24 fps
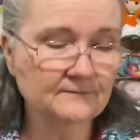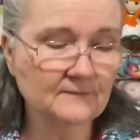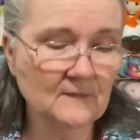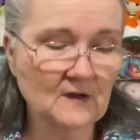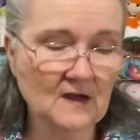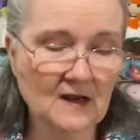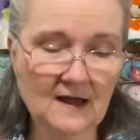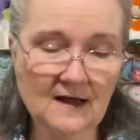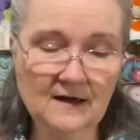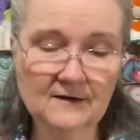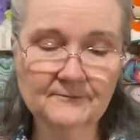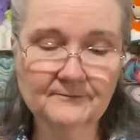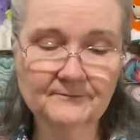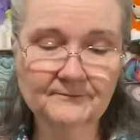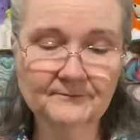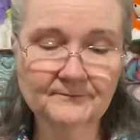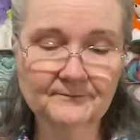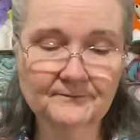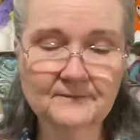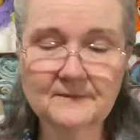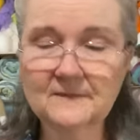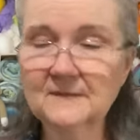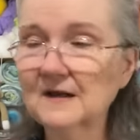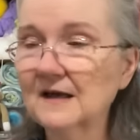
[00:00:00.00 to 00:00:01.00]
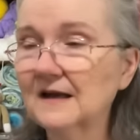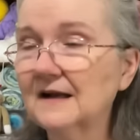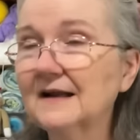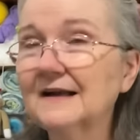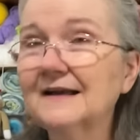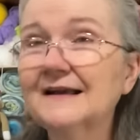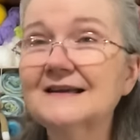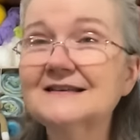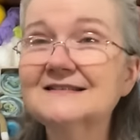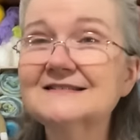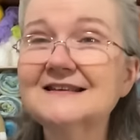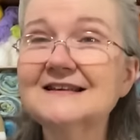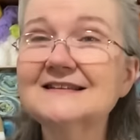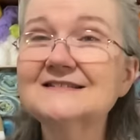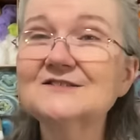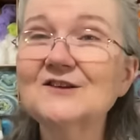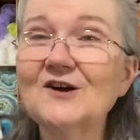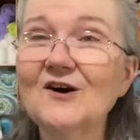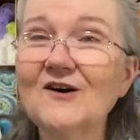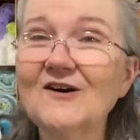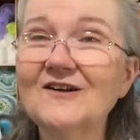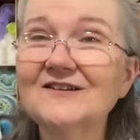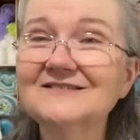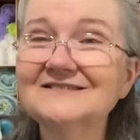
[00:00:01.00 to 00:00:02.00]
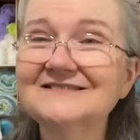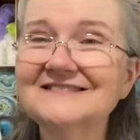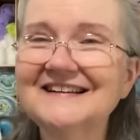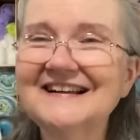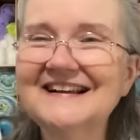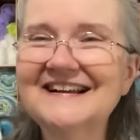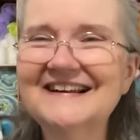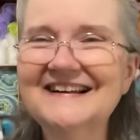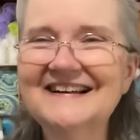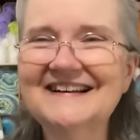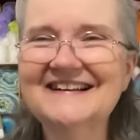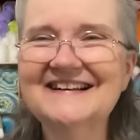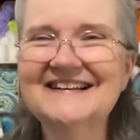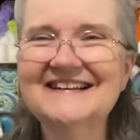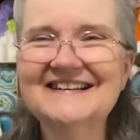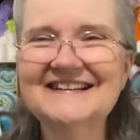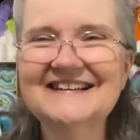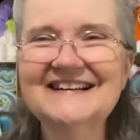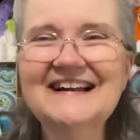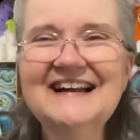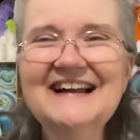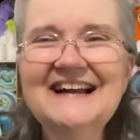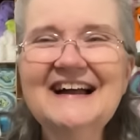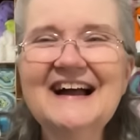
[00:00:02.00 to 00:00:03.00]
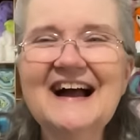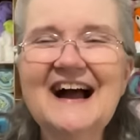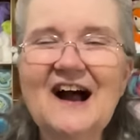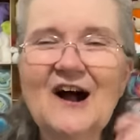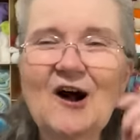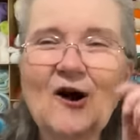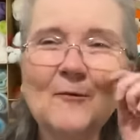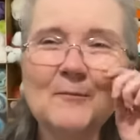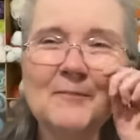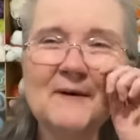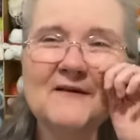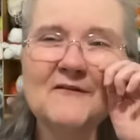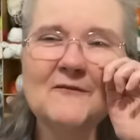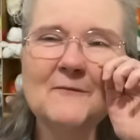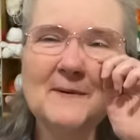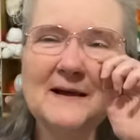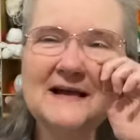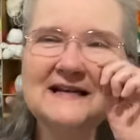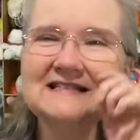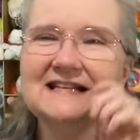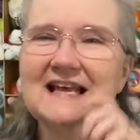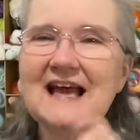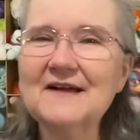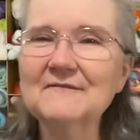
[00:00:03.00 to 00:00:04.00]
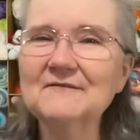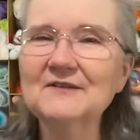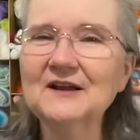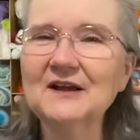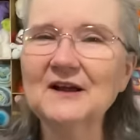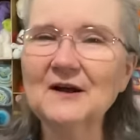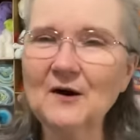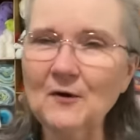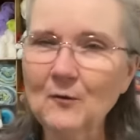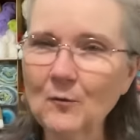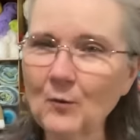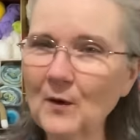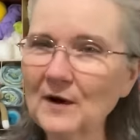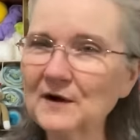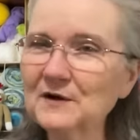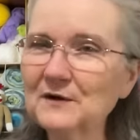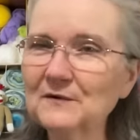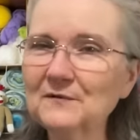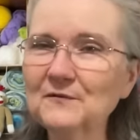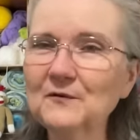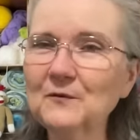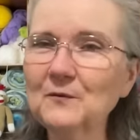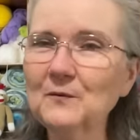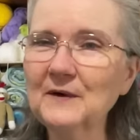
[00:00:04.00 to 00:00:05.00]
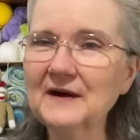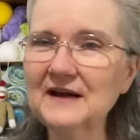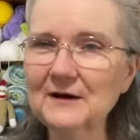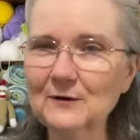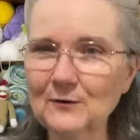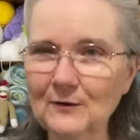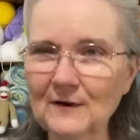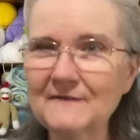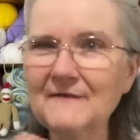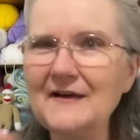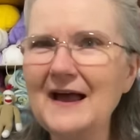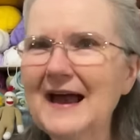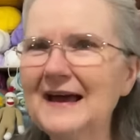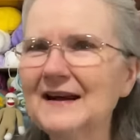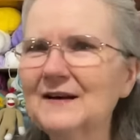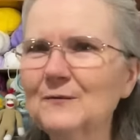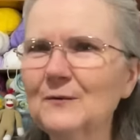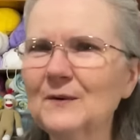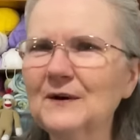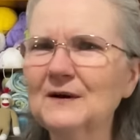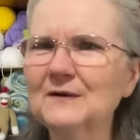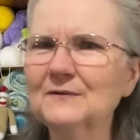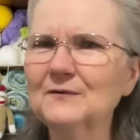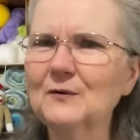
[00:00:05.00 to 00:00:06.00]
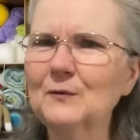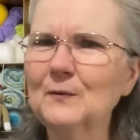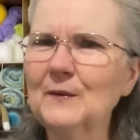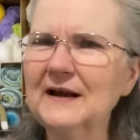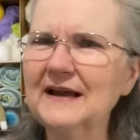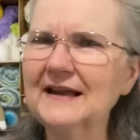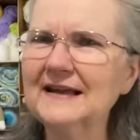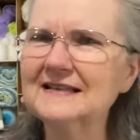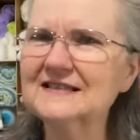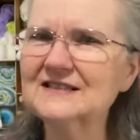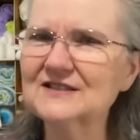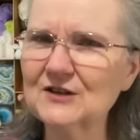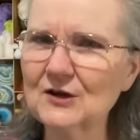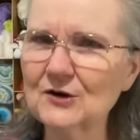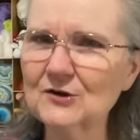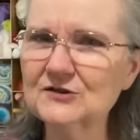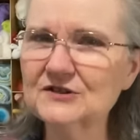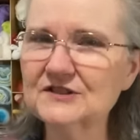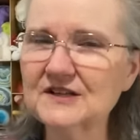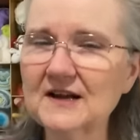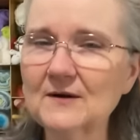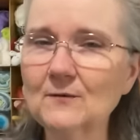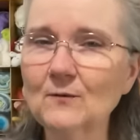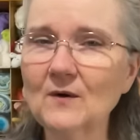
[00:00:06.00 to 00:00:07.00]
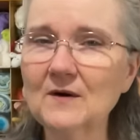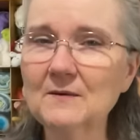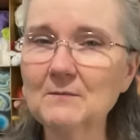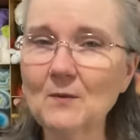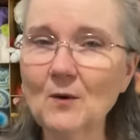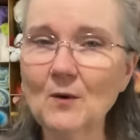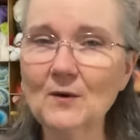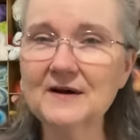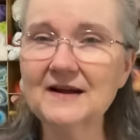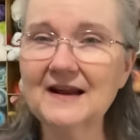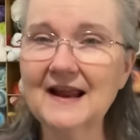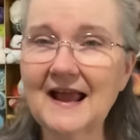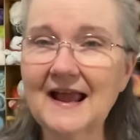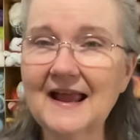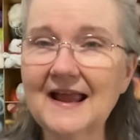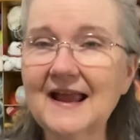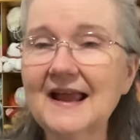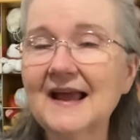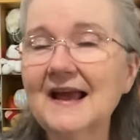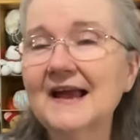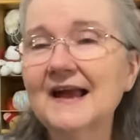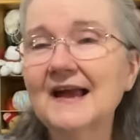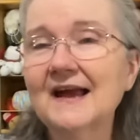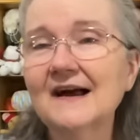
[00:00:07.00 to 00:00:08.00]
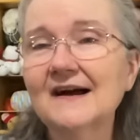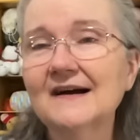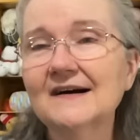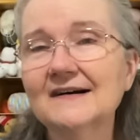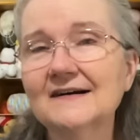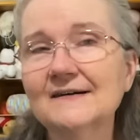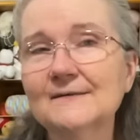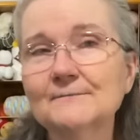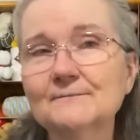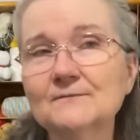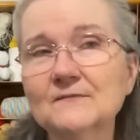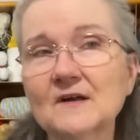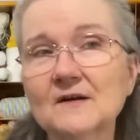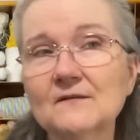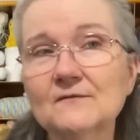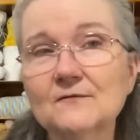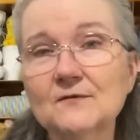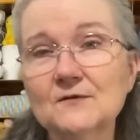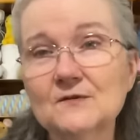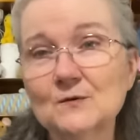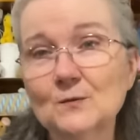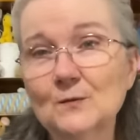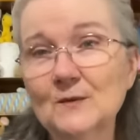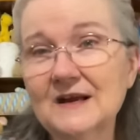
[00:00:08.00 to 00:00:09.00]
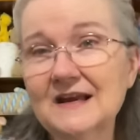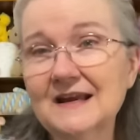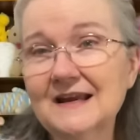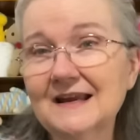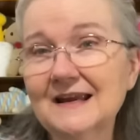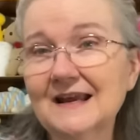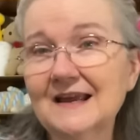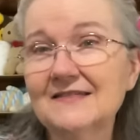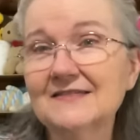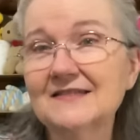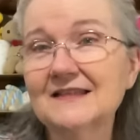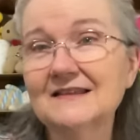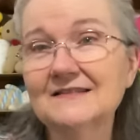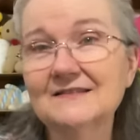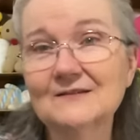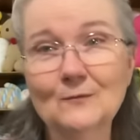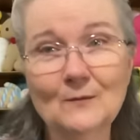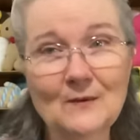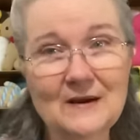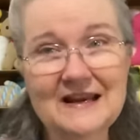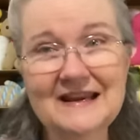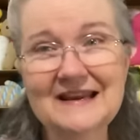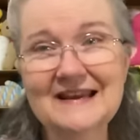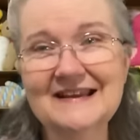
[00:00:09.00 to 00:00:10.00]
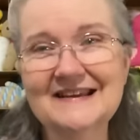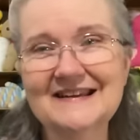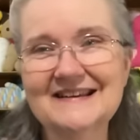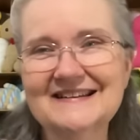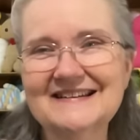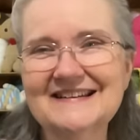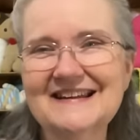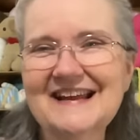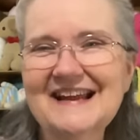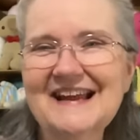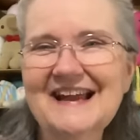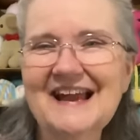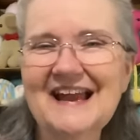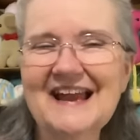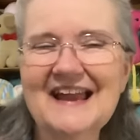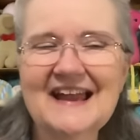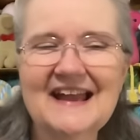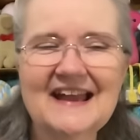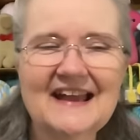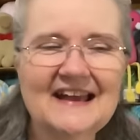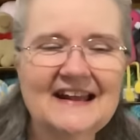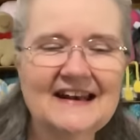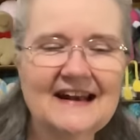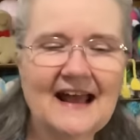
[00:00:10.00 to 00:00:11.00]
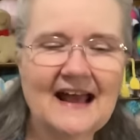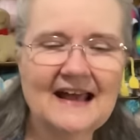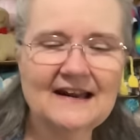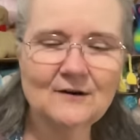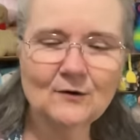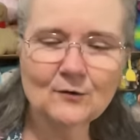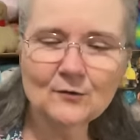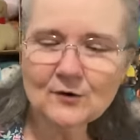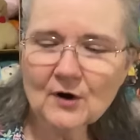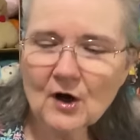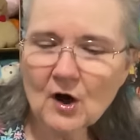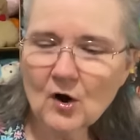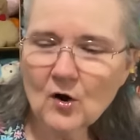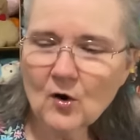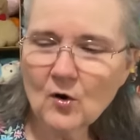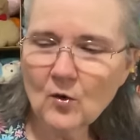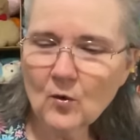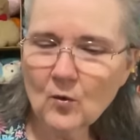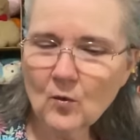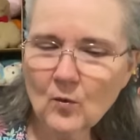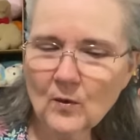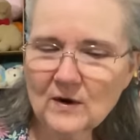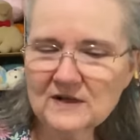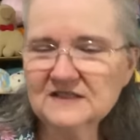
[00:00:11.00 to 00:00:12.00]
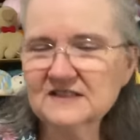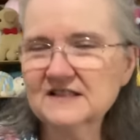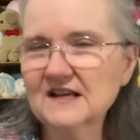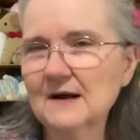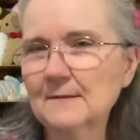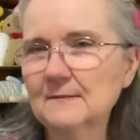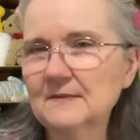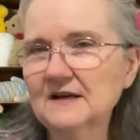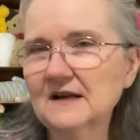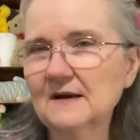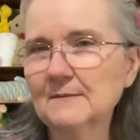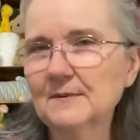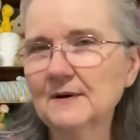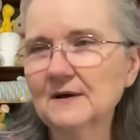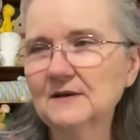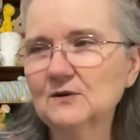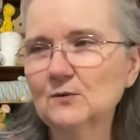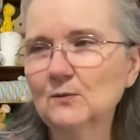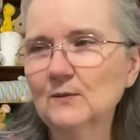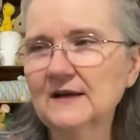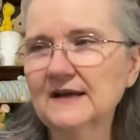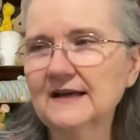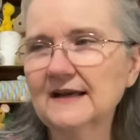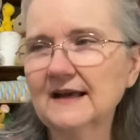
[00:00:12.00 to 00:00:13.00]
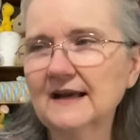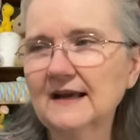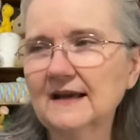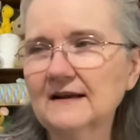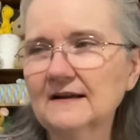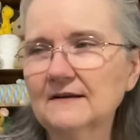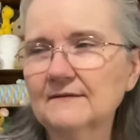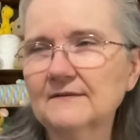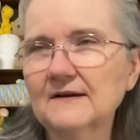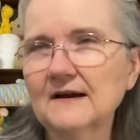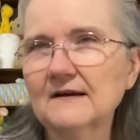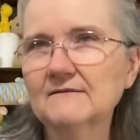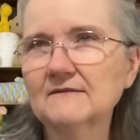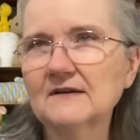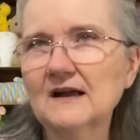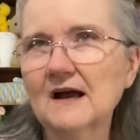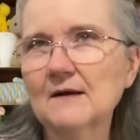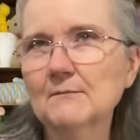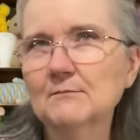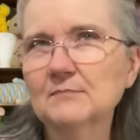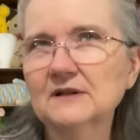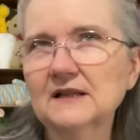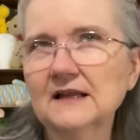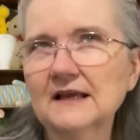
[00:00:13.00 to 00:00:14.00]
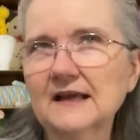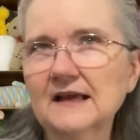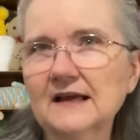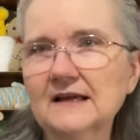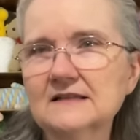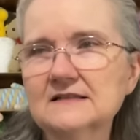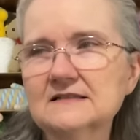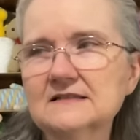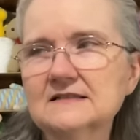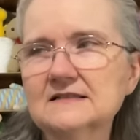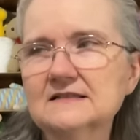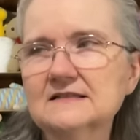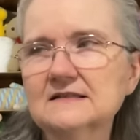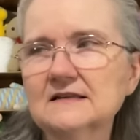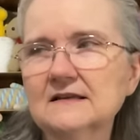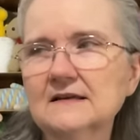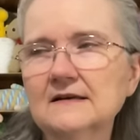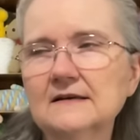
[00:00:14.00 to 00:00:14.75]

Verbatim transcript: Yeah. And I guess that's all. I hope everybody's having a wonderful week, or have had a wonderful week. It's Thursday, one more day for the week, and then the weekend. And I don't know what's coming up on the weekend, if I've got plans.